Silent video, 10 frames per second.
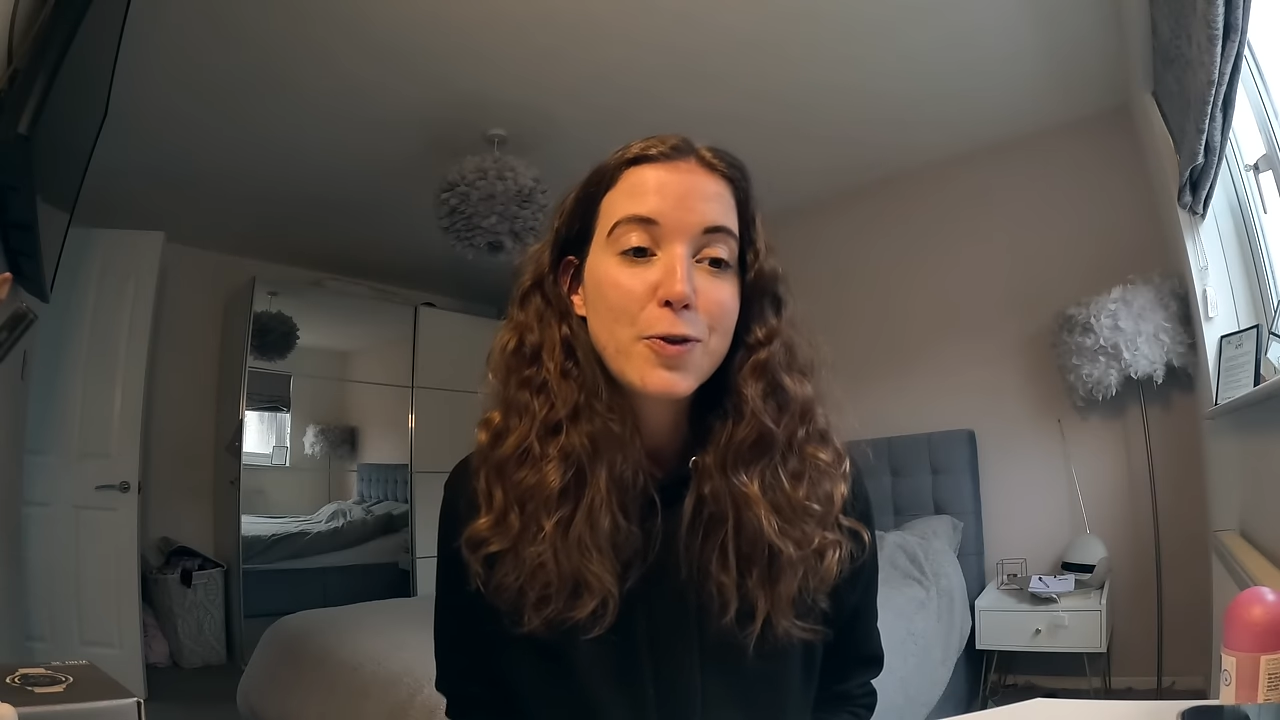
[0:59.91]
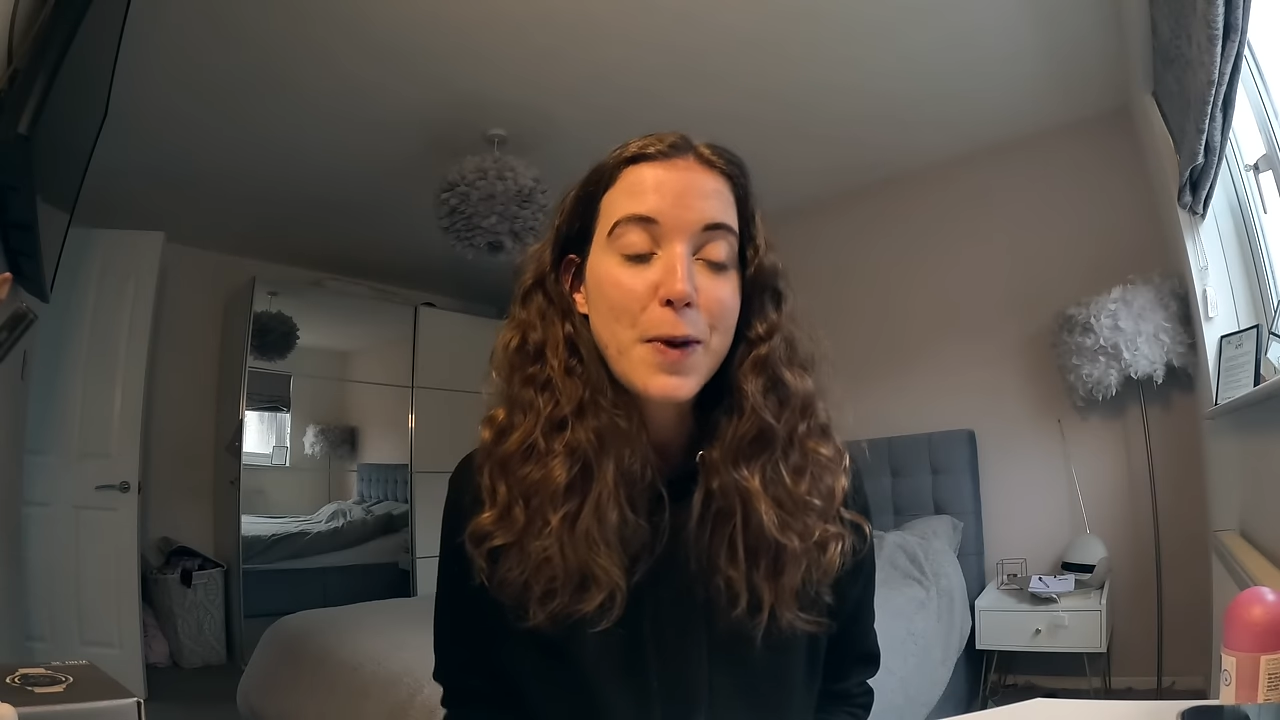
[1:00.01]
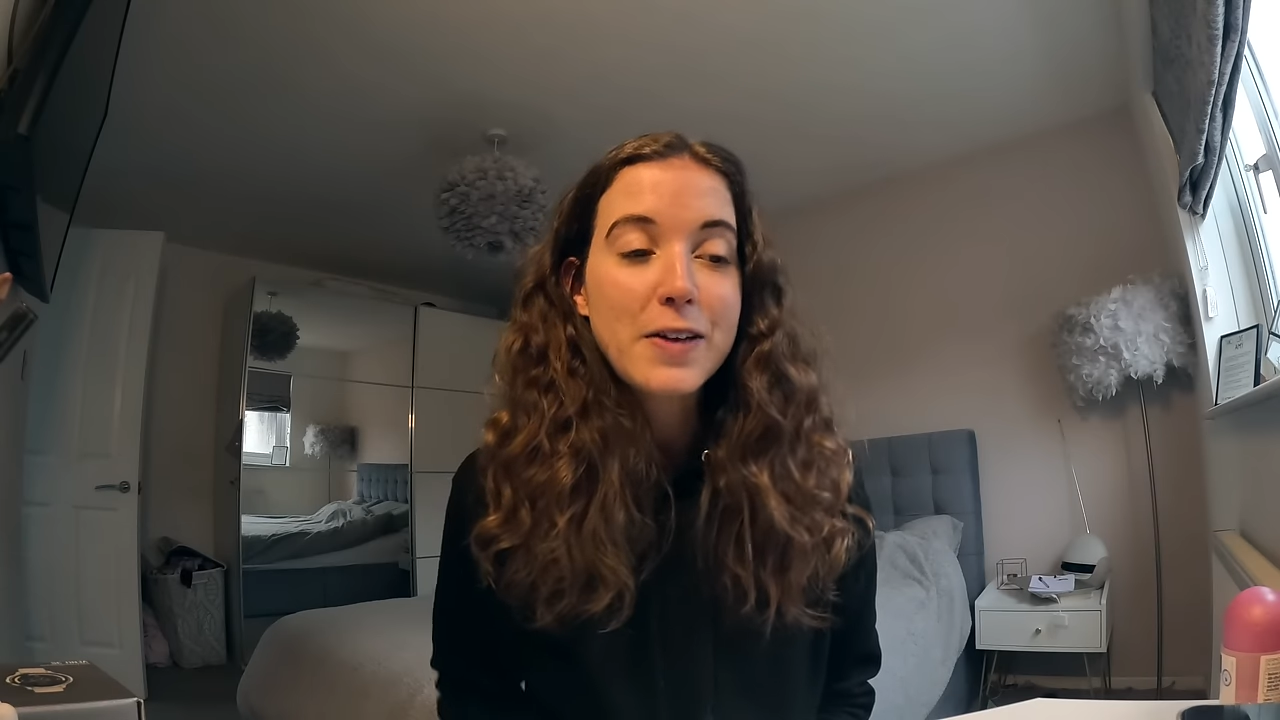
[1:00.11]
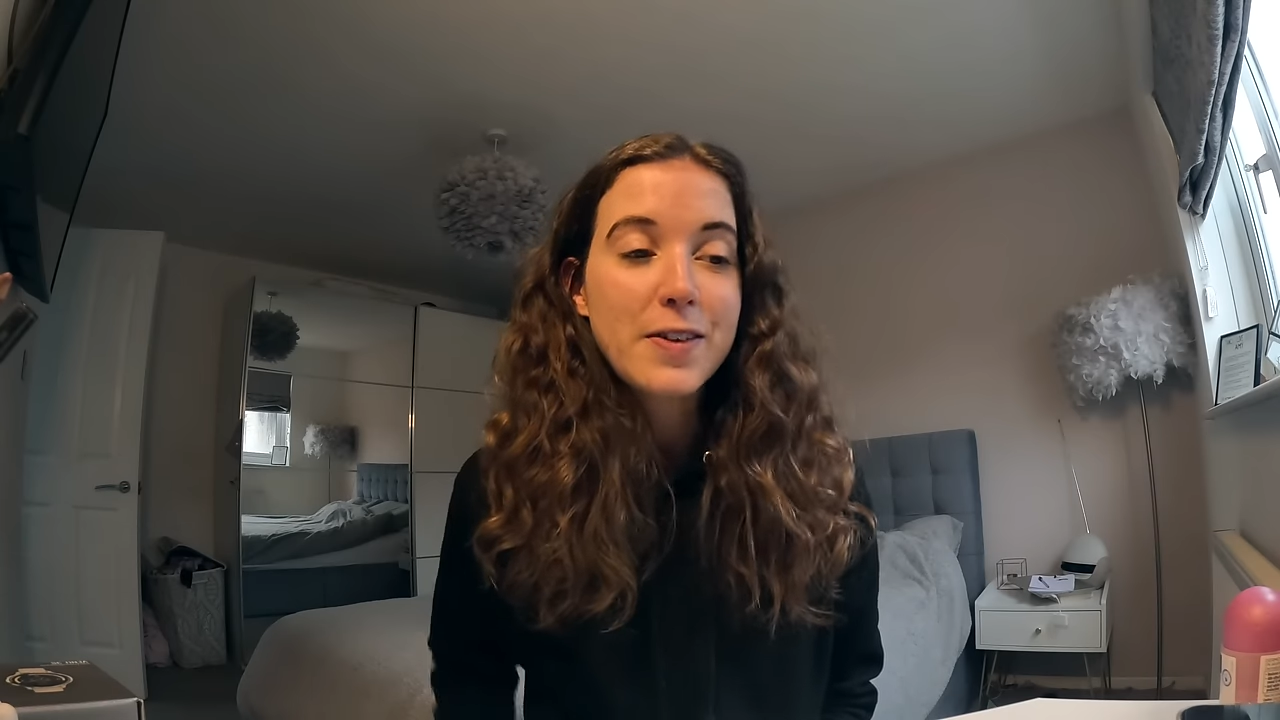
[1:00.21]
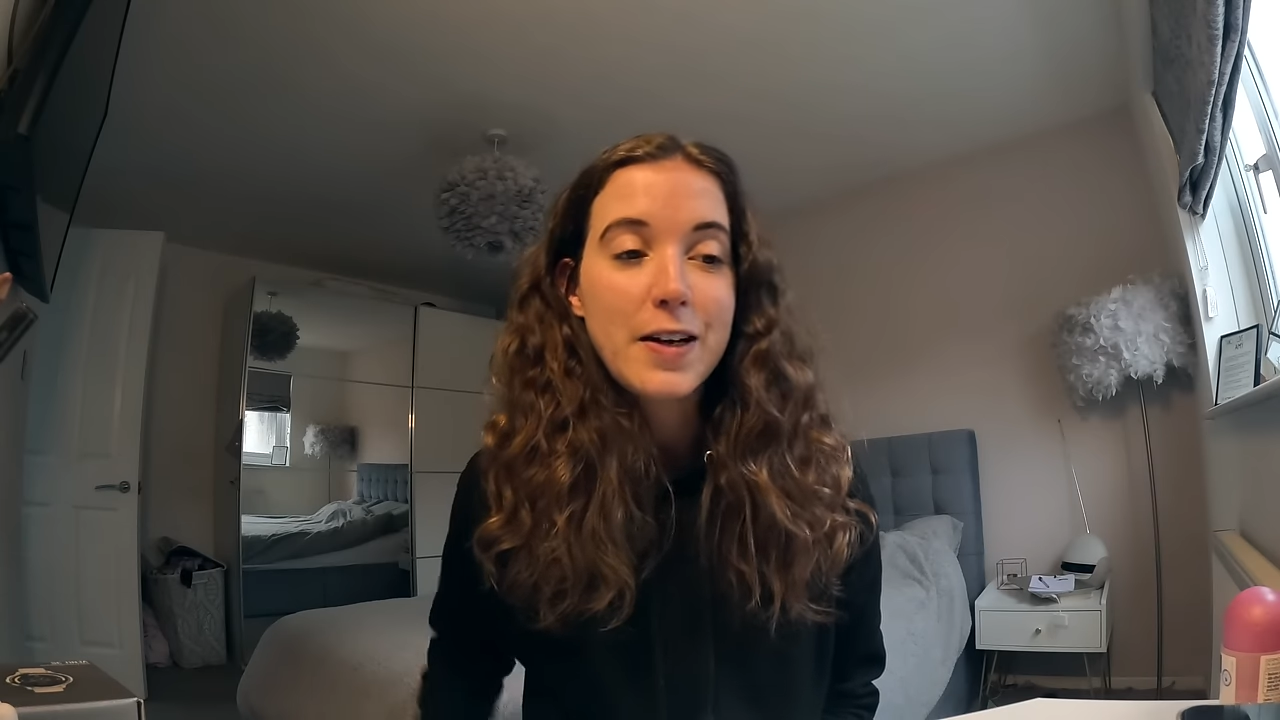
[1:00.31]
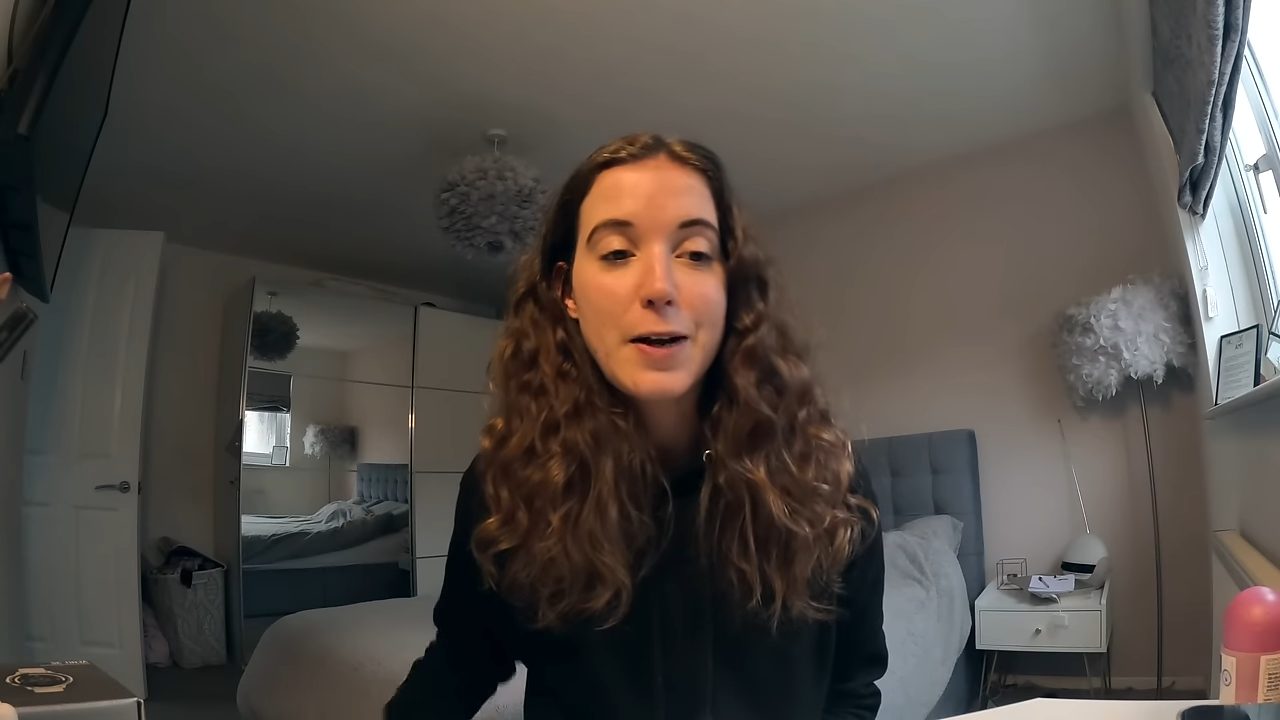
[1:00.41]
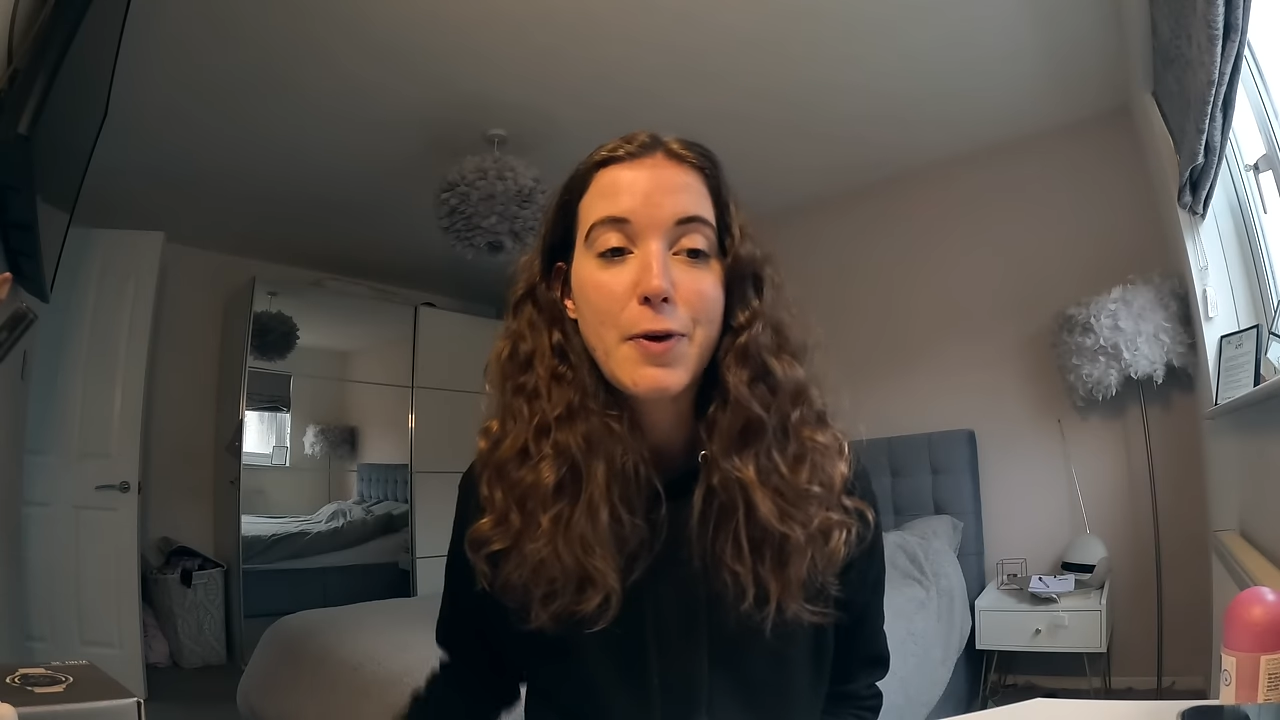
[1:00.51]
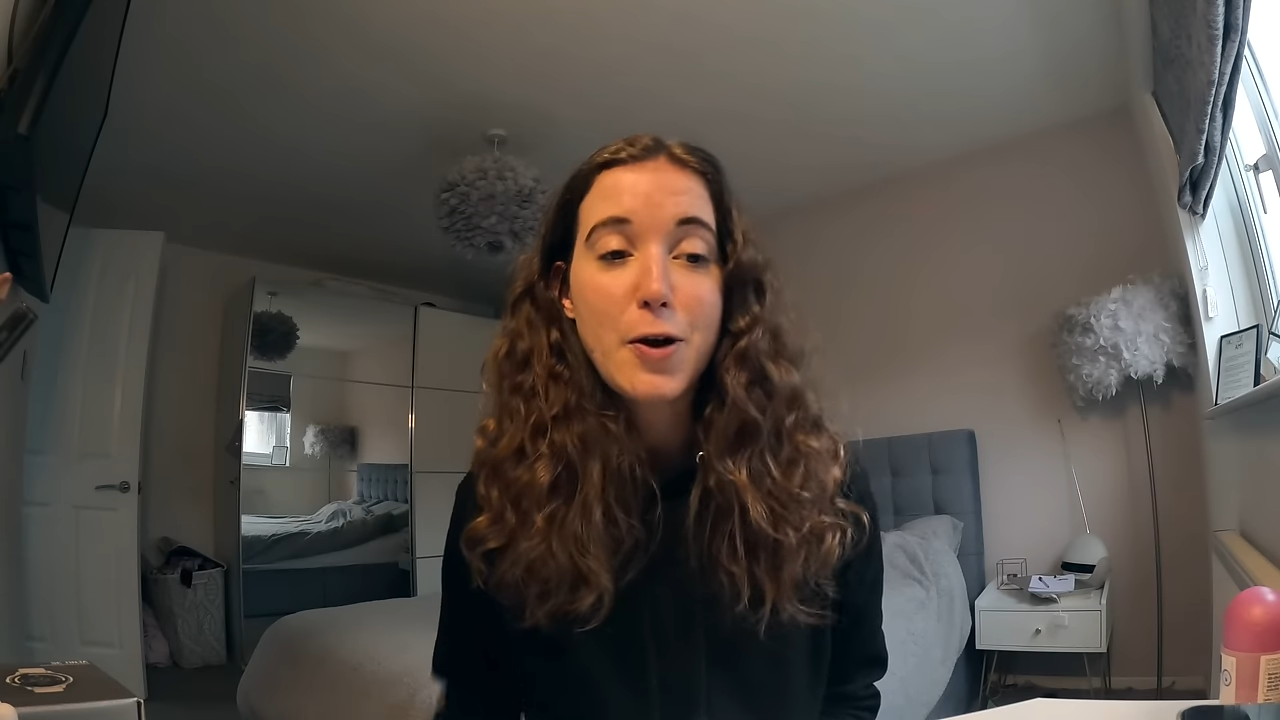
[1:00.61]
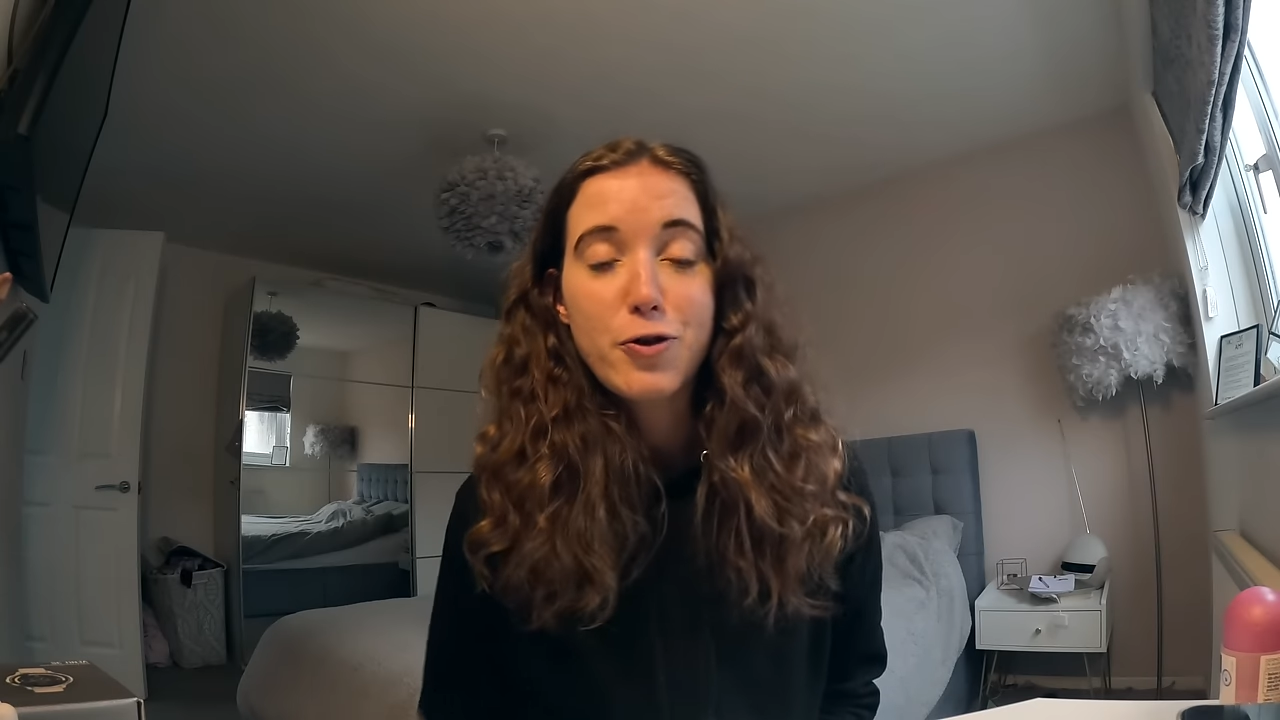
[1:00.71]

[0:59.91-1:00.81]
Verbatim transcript: basically when I was